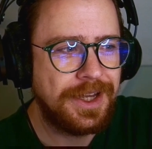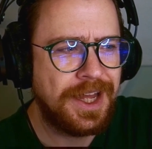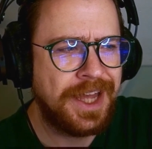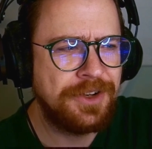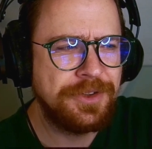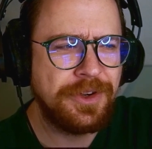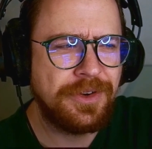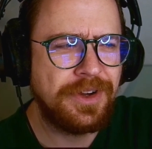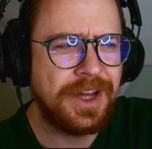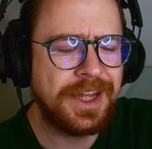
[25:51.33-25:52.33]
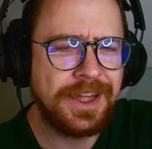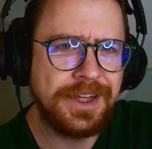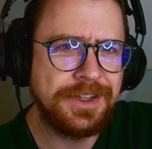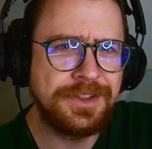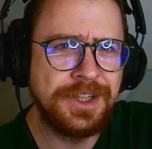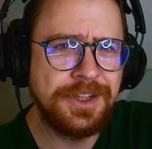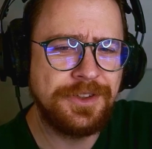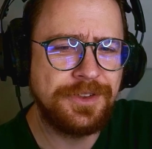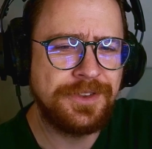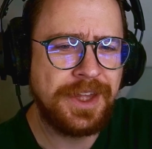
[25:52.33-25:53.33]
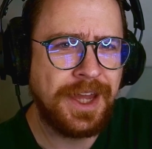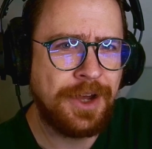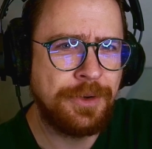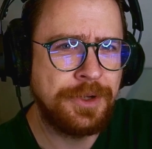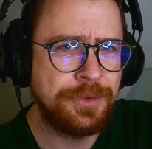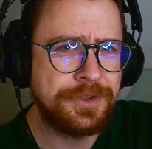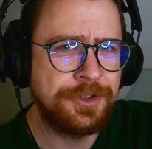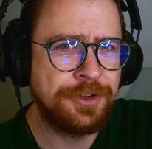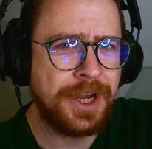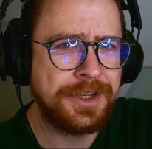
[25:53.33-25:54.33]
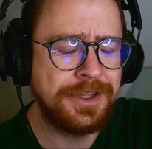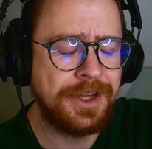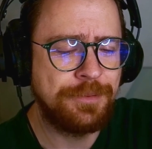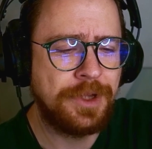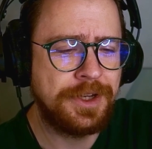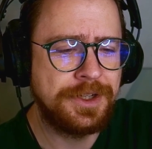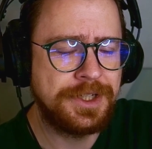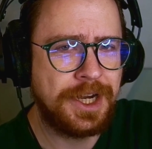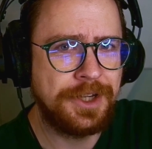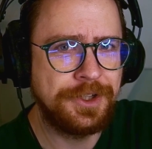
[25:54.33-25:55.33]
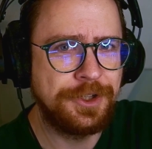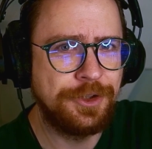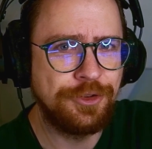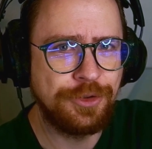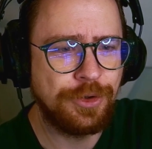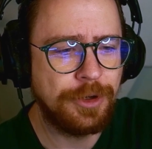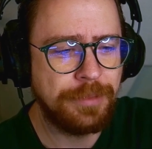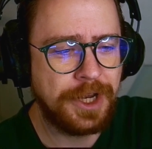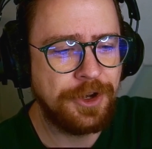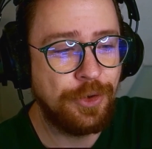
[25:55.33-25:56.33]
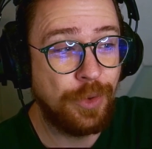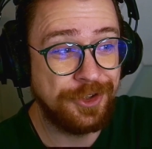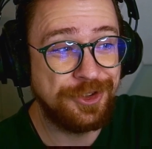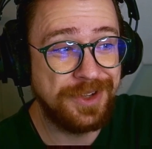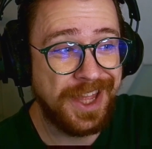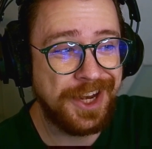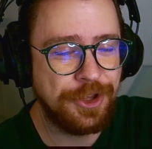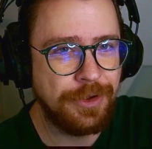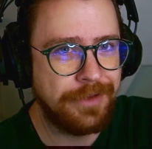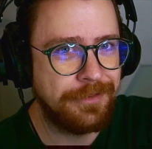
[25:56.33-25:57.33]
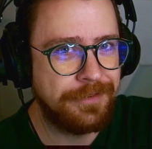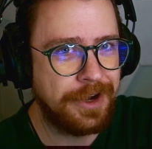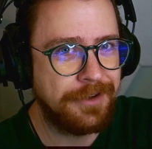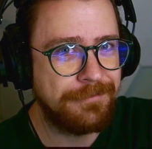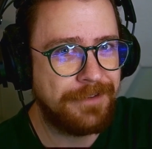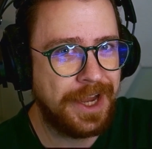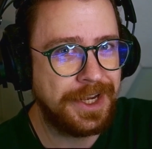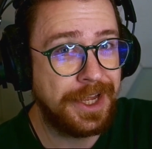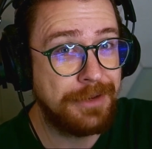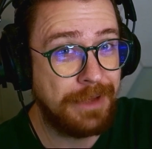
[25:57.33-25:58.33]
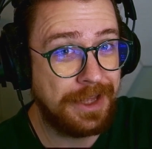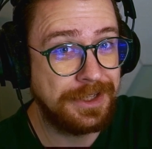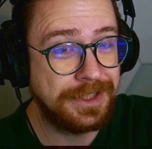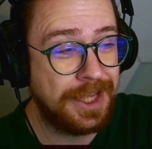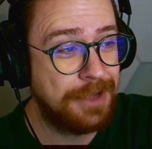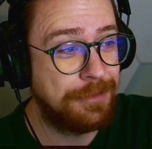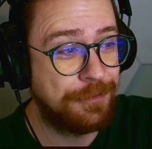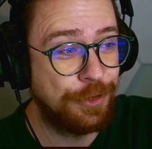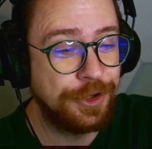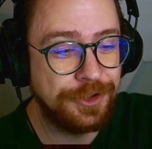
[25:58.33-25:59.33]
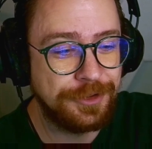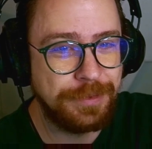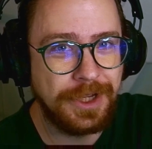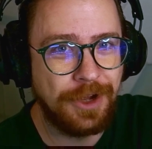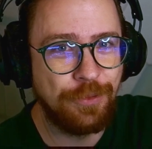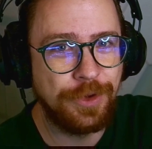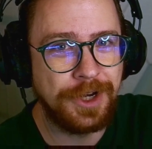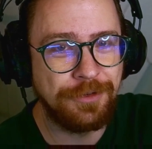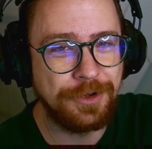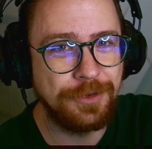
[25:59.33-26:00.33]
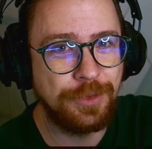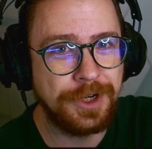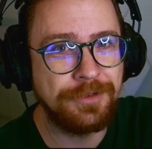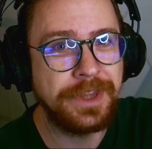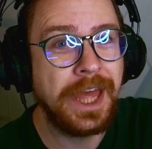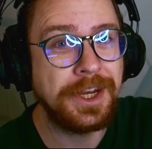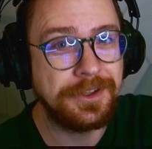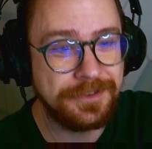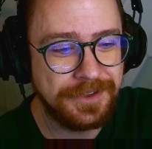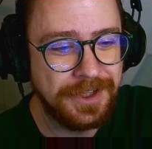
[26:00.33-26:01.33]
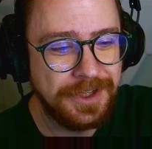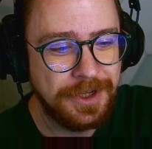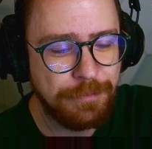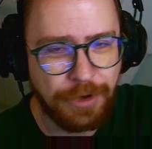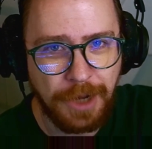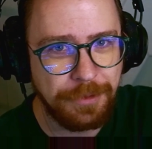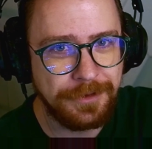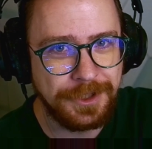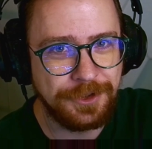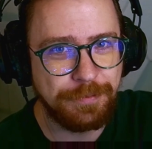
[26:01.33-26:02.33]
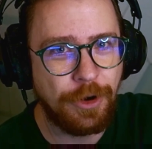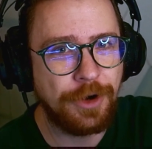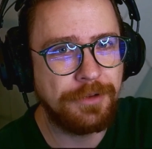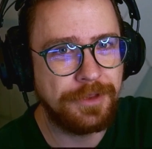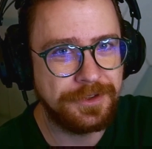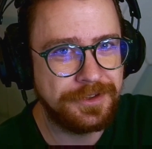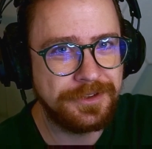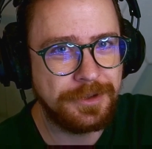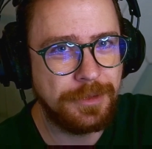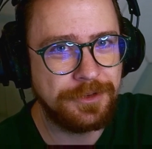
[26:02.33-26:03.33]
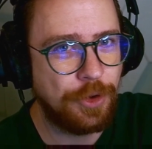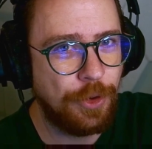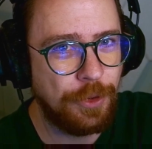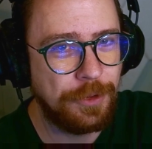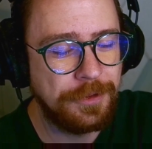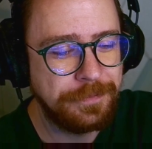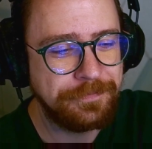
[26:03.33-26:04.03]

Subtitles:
I don't know. I didn't say how it was contracted. I'm not entirely too sure, but I know once you get it, you have a very finite amount of time before you just become whatever that is. Probably just part of the system as a whole.